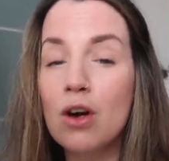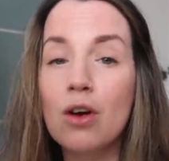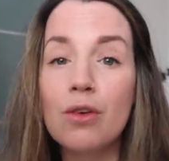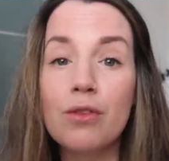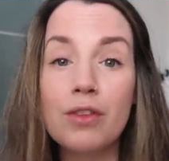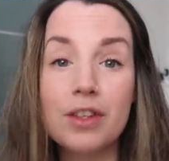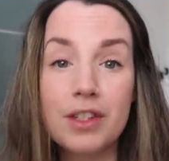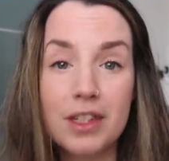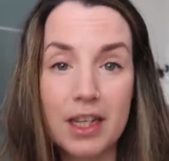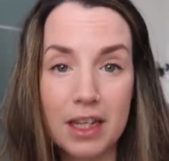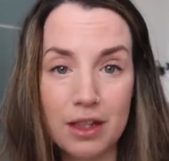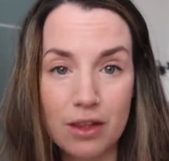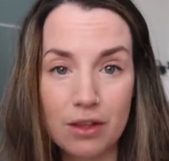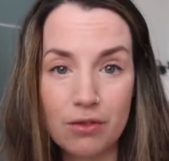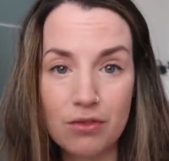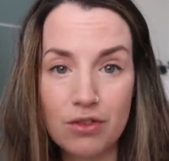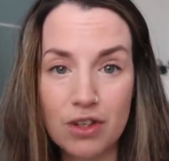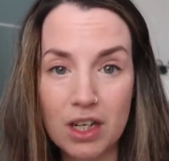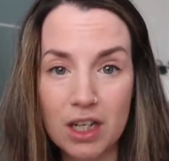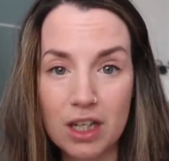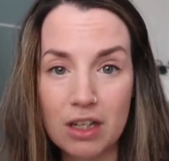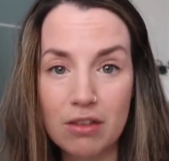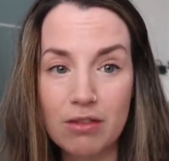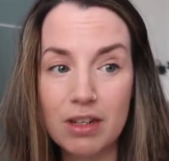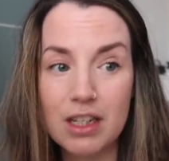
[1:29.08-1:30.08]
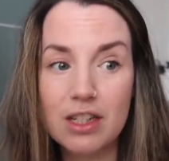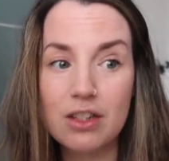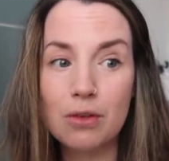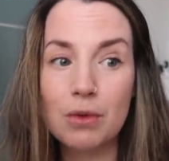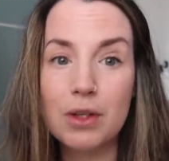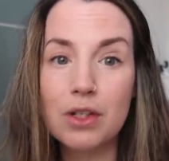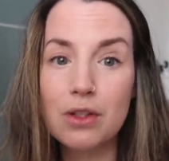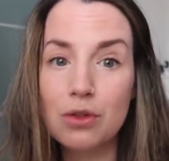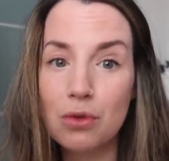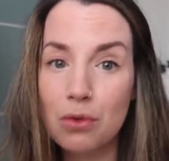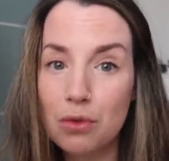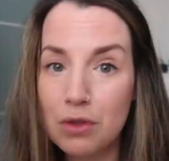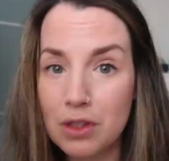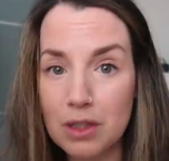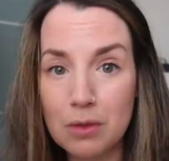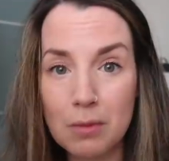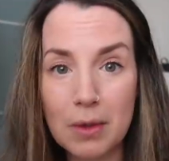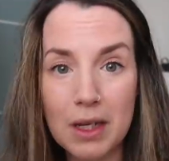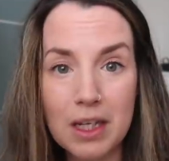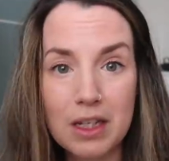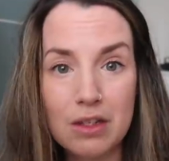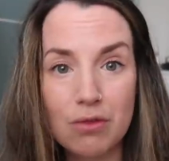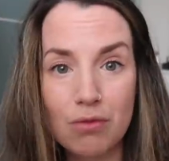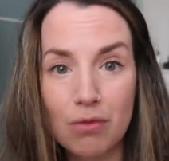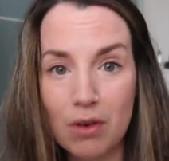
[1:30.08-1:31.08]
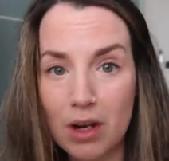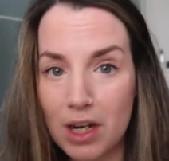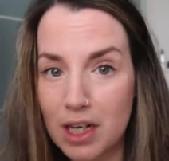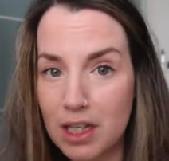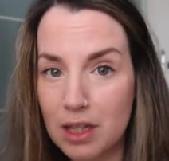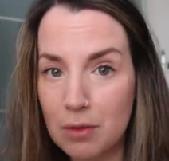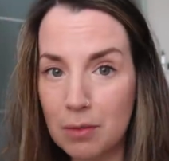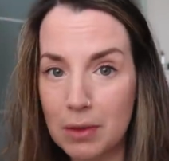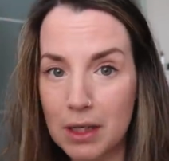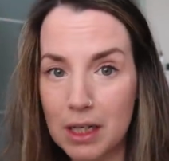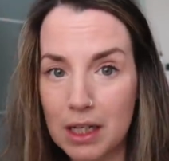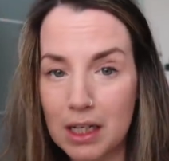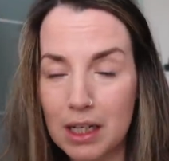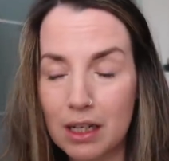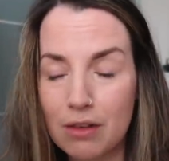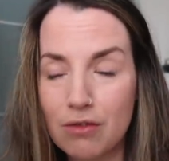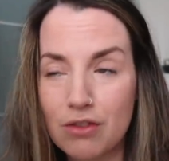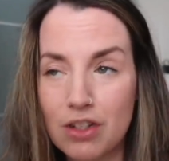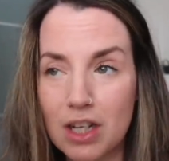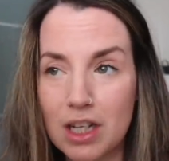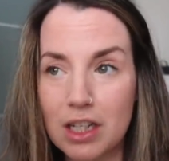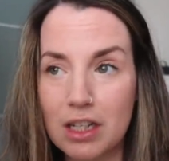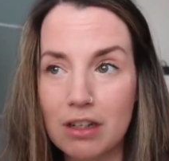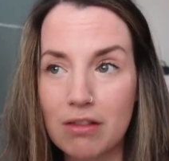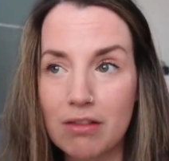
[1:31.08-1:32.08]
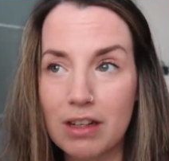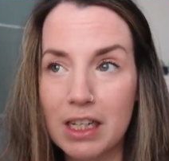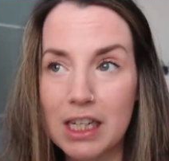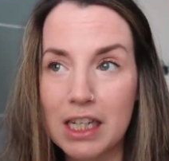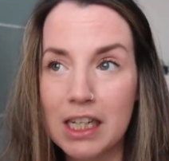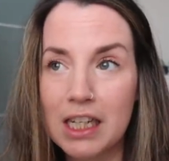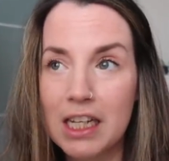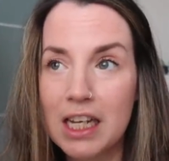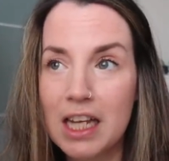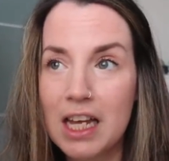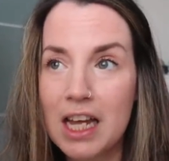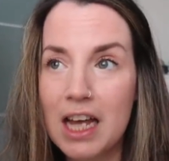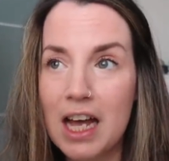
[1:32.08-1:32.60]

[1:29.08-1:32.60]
on the 10th of January. So I saw the space right at the beginning of January,